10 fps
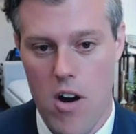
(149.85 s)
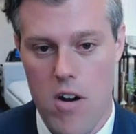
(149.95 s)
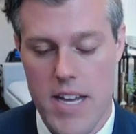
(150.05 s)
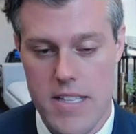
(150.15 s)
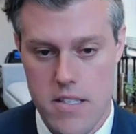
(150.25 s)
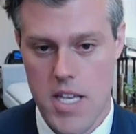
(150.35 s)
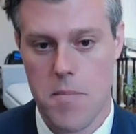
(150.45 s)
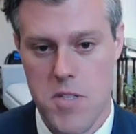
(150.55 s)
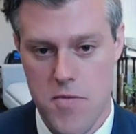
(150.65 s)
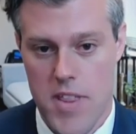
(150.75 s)
it
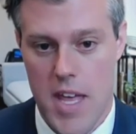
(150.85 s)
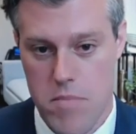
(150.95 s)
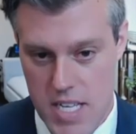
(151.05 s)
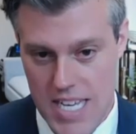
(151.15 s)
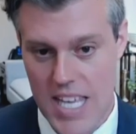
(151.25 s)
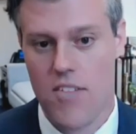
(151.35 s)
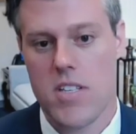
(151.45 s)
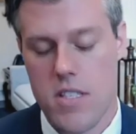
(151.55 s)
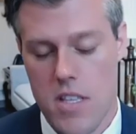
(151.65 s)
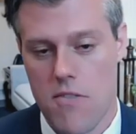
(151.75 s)
slips for them to give
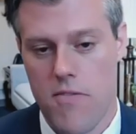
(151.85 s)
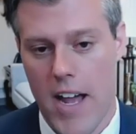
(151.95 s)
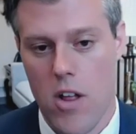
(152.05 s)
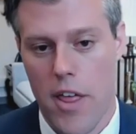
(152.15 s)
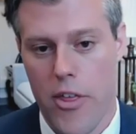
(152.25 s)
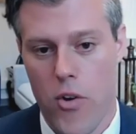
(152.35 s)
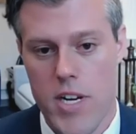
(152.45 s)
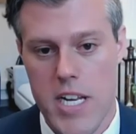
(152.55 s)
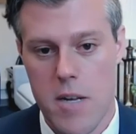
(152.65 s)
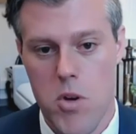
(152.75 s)
us the final
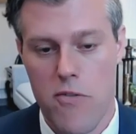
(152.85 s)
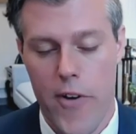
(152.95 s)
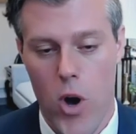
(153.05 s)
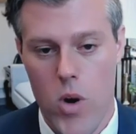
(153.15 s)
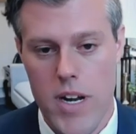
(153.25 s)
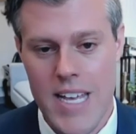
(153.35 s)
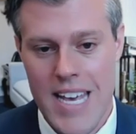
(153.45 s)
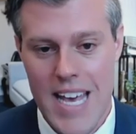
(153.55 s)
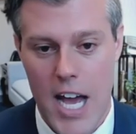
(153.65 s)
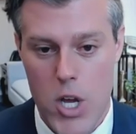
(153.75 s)
authority to move forward.
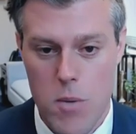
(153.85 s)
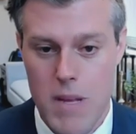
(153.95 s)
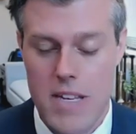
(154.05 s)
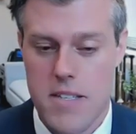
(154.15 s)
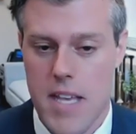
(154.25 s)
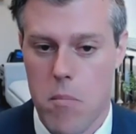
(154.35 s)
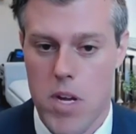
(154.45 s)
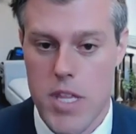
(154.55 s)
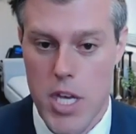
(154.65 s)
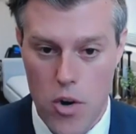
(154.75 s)
It could be December
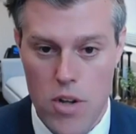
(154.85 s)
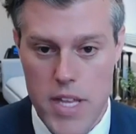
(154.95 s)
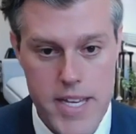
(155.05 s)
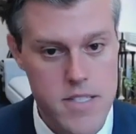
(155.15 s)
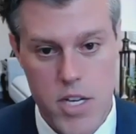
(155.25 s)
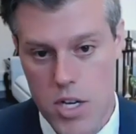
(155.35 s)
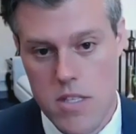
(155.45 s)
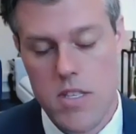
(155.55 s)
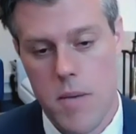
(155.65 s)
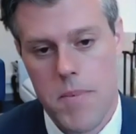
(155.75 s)
at the earliest. It could
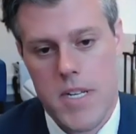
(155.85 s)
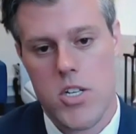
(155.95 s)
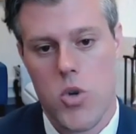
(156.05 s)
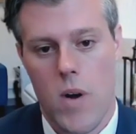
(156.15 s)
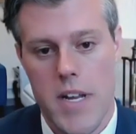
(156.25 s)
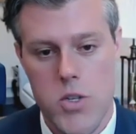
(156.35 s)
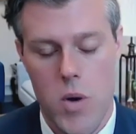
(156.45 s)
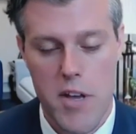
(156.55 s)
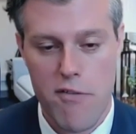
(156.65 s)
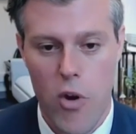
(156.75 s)
slip into
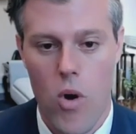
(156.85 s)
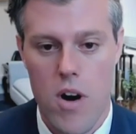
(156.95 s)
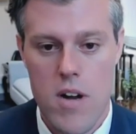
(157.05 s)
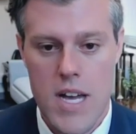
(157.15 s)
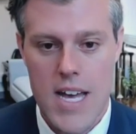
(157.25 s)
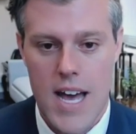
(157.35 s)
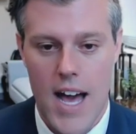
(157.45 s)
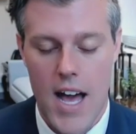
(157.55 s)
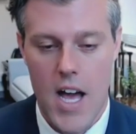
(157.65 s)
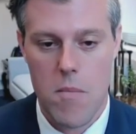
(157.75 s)
2024.
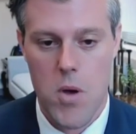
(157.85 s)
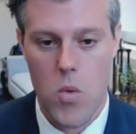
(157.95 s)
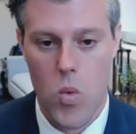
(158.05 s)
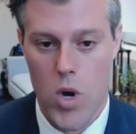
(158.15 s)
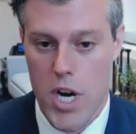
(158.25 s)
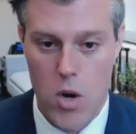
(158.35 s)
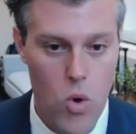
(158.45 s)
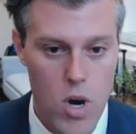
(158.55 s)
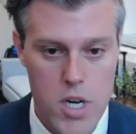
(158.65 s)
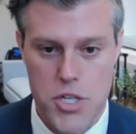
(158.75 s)
We're going to
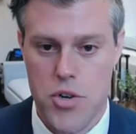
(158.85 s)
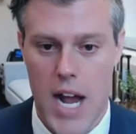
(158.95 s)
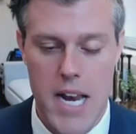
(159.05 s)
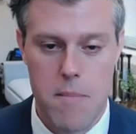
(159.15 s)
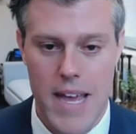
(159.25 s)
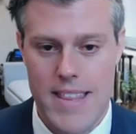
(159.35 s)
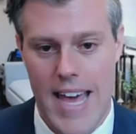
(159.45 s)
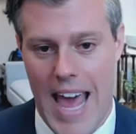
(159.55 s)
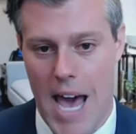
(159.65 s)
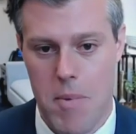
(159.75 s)
work to try to make
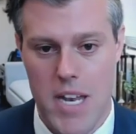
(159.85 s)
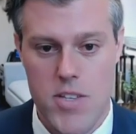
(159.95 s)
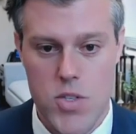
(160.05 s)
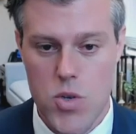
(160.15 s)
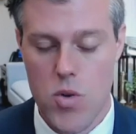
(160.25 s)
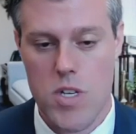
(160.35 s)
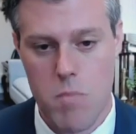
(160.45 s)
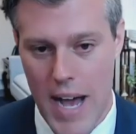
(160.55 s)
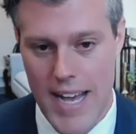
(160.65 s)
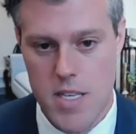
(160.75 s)
that happen as soon as
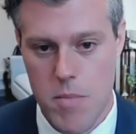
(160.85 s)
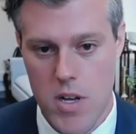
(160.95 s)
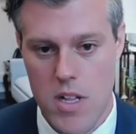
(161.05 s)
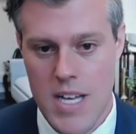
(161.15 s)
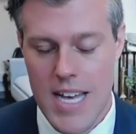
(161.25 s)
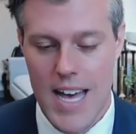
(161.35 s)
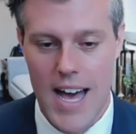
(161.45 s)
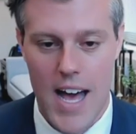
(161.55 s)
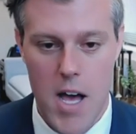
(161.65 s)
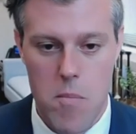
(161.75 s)
possible.
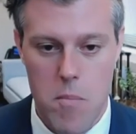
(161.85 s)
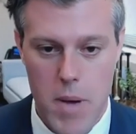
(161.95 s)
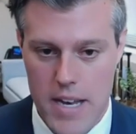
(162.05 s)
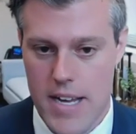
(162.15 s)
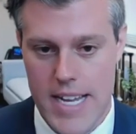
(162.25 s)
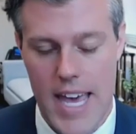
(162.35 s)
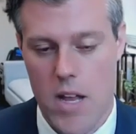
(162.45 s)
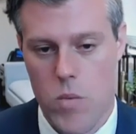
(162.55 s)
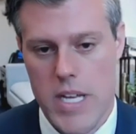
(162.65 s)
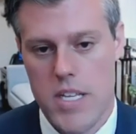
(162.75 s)
But
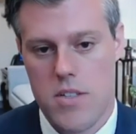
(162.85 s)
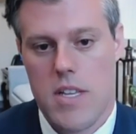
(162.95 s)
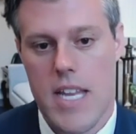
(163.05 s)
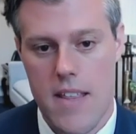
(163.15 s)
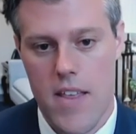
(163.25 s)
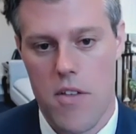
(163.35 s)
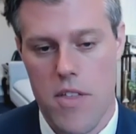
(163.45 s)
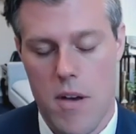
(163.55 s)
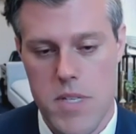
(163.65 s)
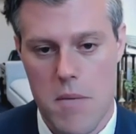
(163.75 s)
again, we need their
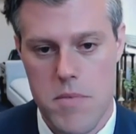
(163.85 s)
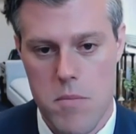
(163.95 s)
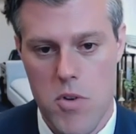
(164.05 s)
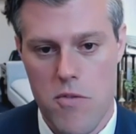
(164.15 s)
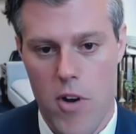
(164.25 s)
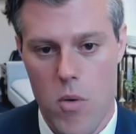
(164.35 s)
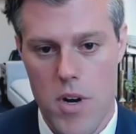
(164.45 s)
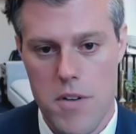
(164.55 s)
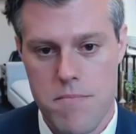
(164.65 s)
thumbs up to move forward.